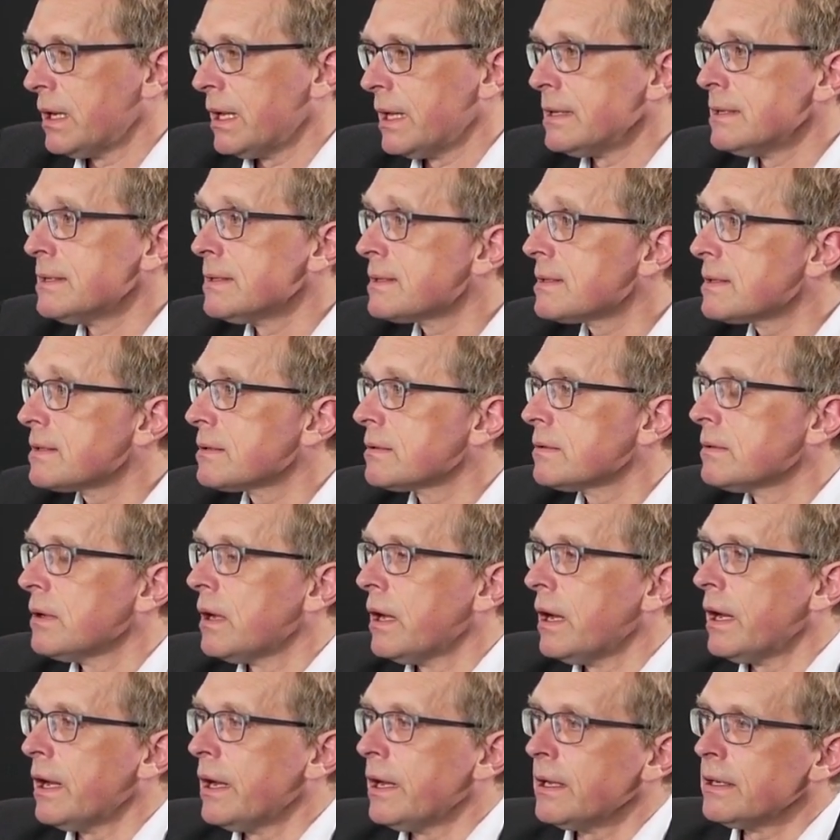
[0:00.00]
lens
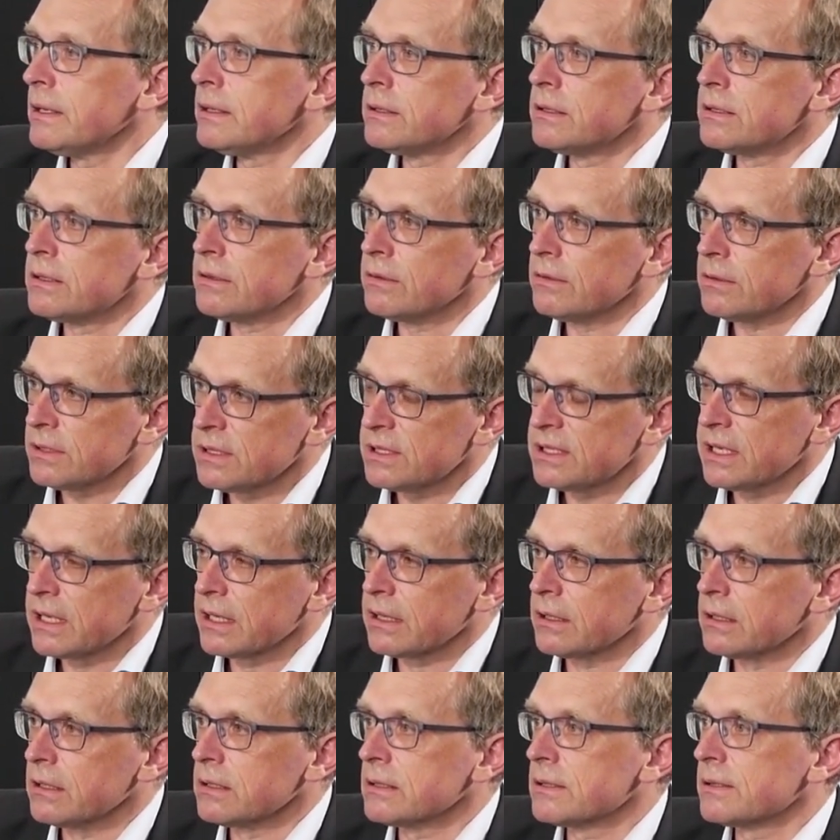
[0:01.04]
and
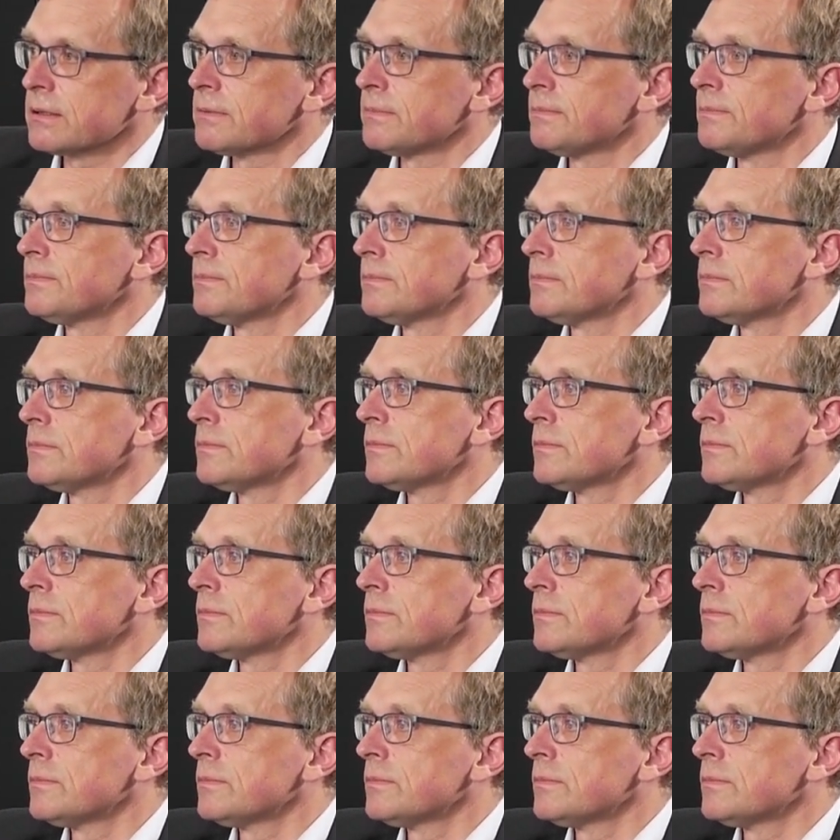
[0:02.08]
signals.